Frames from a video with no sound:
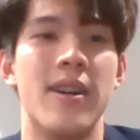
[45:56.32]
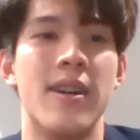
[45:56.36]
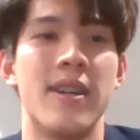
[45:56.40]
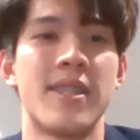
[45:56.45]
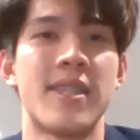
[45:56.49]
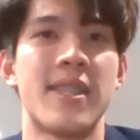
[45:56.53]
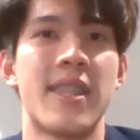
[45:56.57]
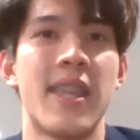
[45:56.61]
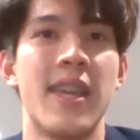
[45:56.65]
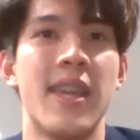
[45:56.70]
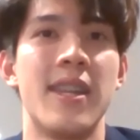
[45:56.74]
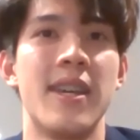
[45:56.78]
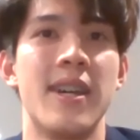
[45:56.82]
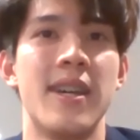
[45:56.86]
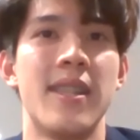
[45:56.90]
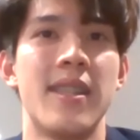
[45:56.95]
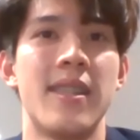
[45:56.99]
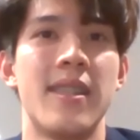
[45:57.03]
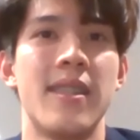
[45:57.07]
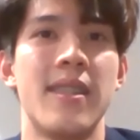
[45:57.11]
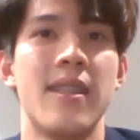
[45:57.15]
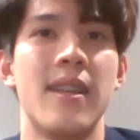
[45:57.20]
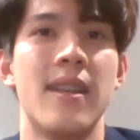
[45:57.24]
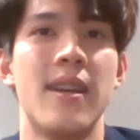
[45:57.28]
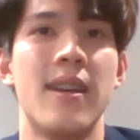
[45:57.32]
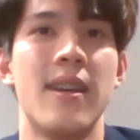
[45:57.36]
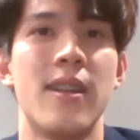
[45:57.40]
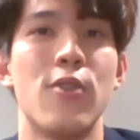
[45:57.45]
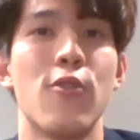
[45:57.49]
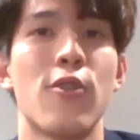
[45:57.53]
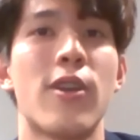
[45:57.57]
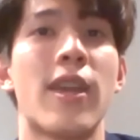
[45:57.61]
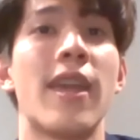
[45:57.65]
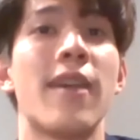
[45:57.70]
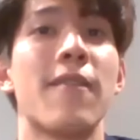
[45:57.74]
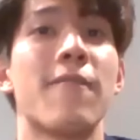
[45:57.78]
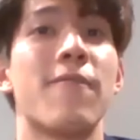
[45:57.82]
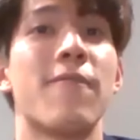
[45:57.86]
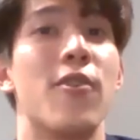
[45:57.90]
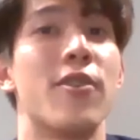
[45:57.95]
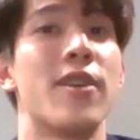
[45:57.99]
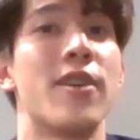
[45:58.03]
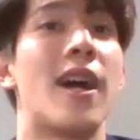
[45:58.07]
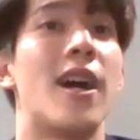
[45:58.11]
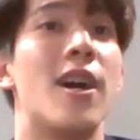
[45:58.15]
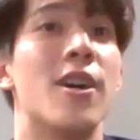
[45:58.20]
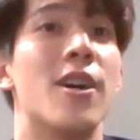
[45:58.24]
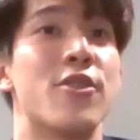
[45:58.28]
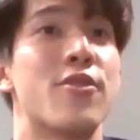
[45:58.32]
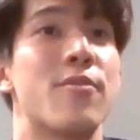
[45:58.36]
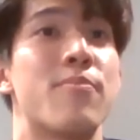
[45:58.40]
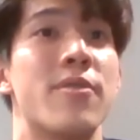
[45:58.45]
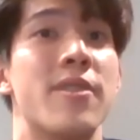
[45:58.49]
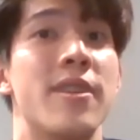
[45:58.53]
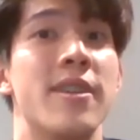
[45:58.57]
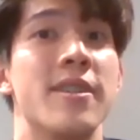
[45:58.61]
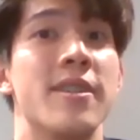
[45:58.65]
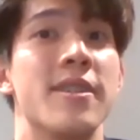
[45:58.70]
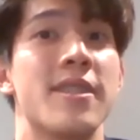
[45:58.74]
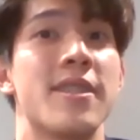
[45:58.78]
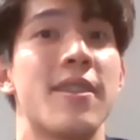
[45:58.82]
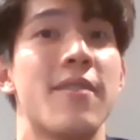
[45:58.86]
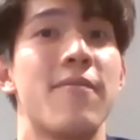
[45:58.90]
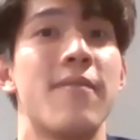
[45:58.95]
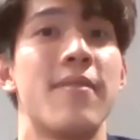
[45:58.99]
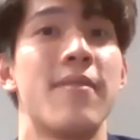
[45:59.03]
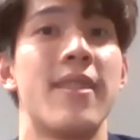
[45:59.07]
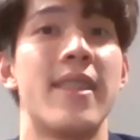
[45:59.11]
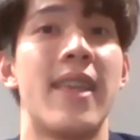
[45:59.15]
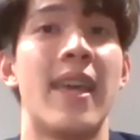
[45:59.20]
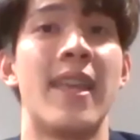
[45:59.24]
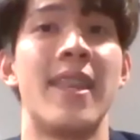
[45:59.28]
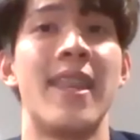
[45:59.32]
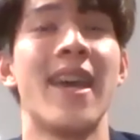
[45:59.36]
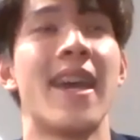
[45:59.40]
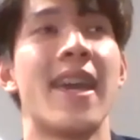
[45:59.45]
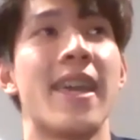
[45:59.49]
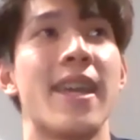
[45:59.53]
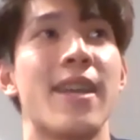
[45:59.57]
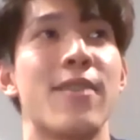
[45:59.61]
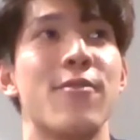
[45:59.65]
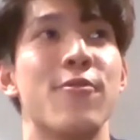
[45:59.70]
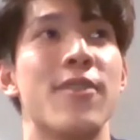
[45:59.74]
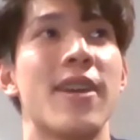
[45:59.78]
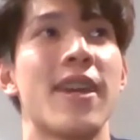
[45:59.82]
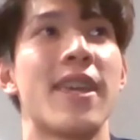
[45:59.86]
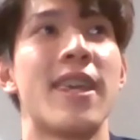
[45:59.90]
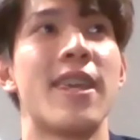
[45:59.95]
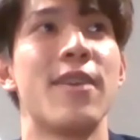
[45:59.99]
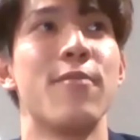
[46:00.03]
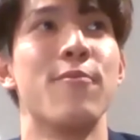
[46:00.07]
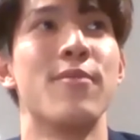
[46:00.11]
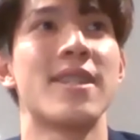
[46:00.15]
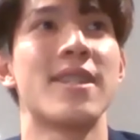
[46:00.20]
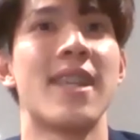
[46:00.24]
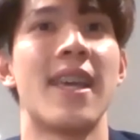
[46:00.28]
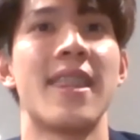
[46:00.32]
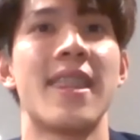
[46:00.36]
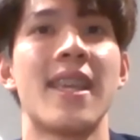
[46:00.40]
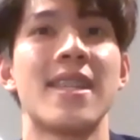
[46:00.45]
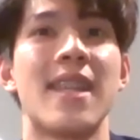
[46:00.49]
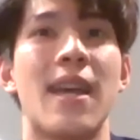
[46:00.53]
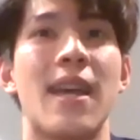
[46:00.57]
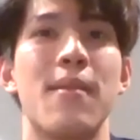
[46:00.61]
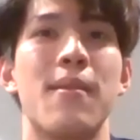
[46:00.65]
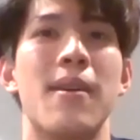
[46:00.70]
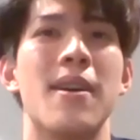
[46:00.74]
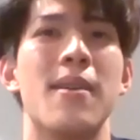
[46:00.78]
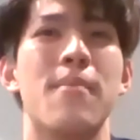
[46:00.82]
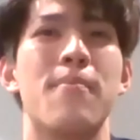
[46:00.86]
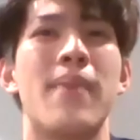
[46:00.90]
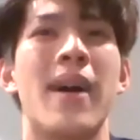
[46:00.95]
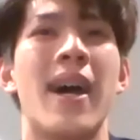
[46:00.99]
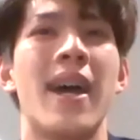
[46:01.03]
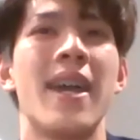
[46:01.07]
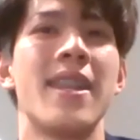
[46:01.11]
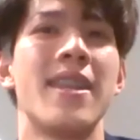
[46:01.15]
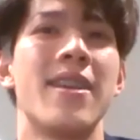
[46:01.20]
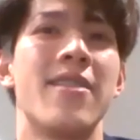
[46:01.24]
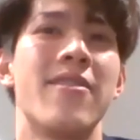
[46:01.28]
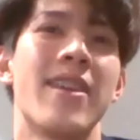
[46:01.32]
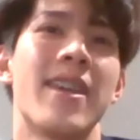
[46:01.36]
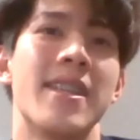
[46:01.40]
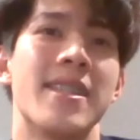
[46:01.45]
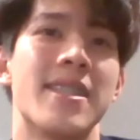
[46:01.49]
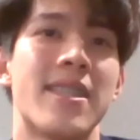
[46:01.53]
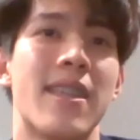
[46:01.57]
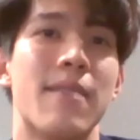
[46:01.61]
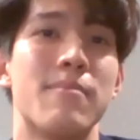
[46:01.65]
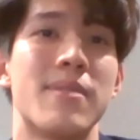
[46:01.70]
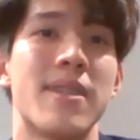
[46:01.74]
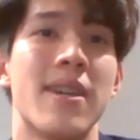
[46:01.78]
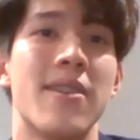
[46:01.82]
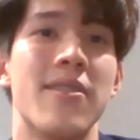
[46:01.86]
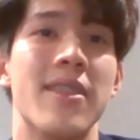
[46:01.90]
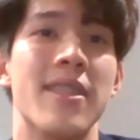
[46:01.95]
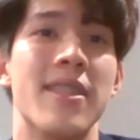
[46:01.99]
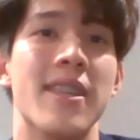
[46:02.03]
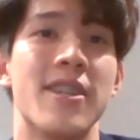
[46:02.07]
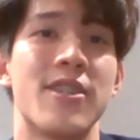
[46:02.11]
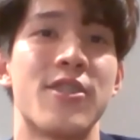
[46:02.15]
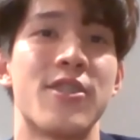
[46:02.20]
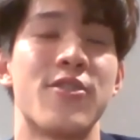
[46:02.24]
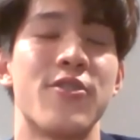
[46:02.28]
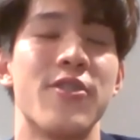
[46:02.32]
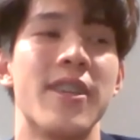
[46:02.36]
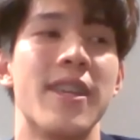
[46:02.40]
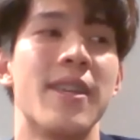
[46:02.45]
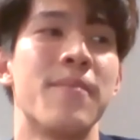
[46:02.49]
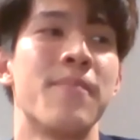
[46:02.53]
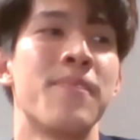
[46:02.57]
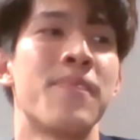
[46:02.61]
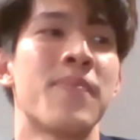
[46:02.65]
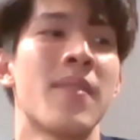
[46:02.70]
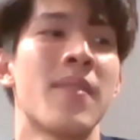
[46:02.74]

stated looking for young entrepreneurs. And then I included keywords like things like pioneering in stem cell industry,